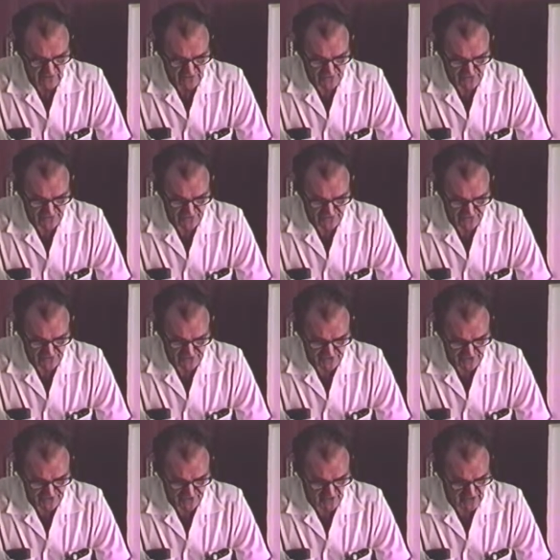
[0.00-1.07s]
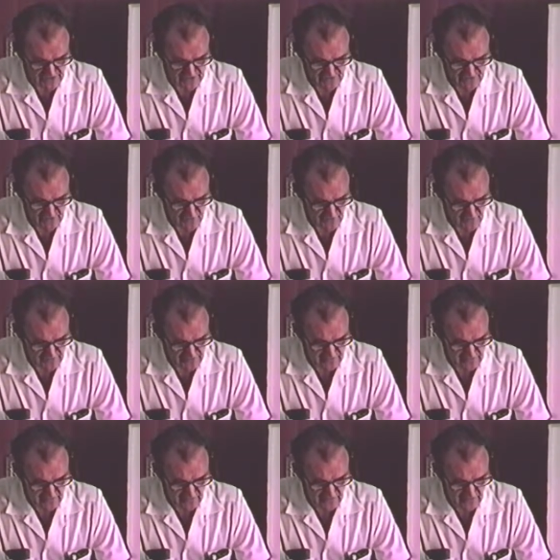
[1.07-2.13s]
Jesus, Jesus answered, It is
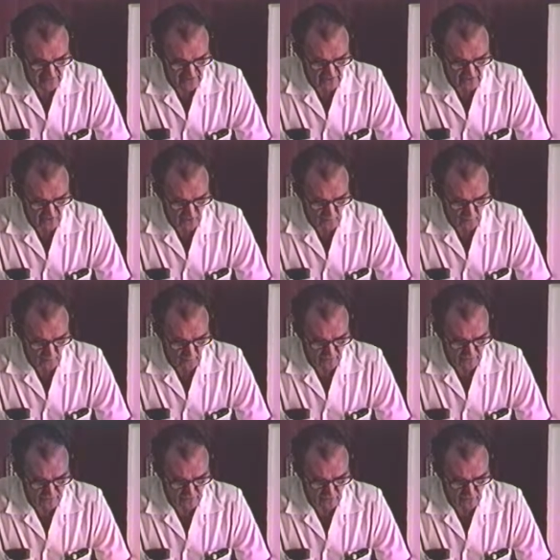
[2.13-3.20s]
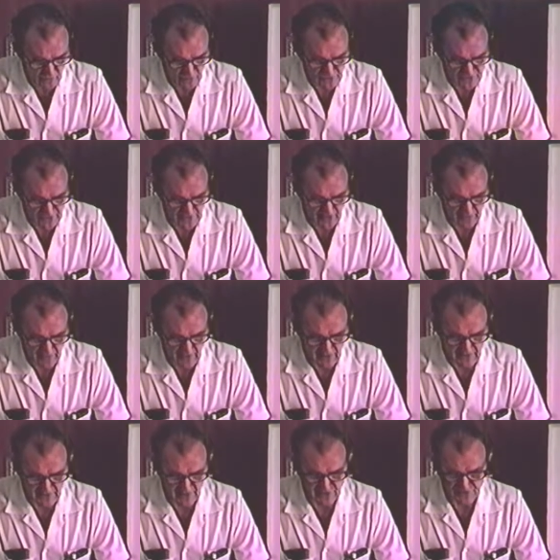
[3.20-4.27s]
written, Wherewithal shall a young
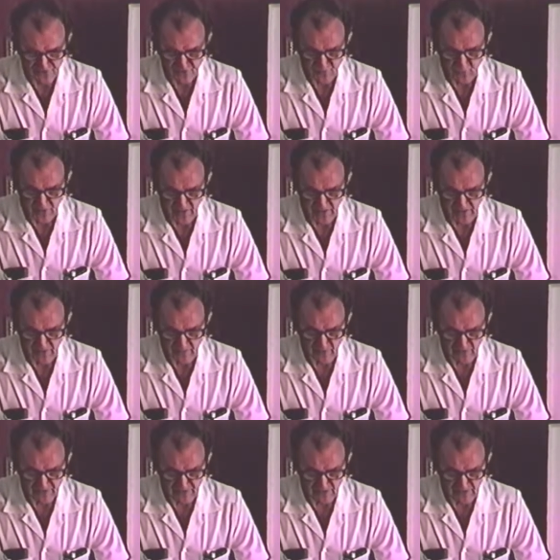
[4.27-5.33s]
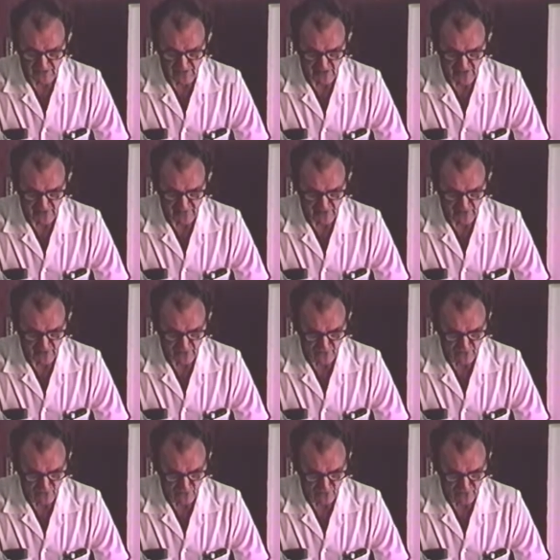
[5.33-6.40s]
man cleanse his way by taking heed thereto
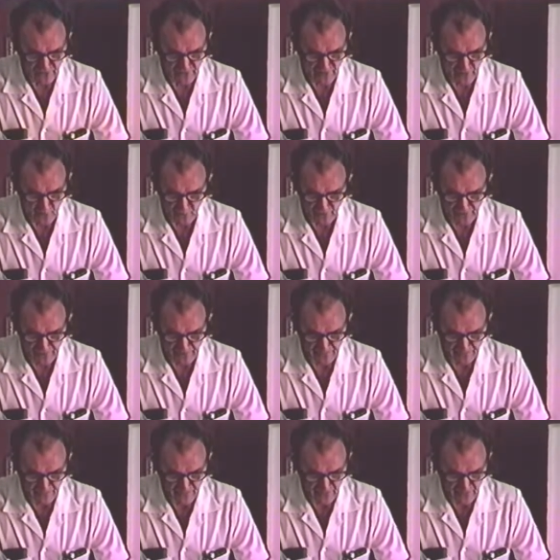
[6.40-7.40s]
according to thy word.